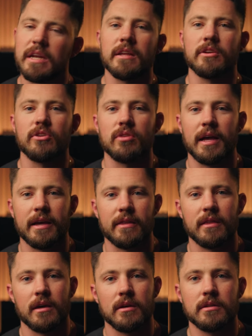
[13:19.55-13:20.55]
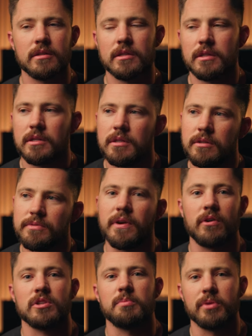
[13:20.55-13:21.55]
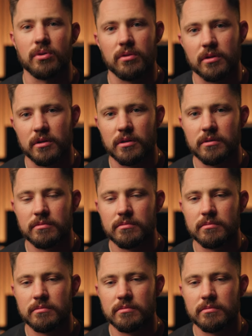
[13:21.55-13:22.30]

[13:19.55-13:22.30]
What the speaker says: I need to do like the Ferris Bueller.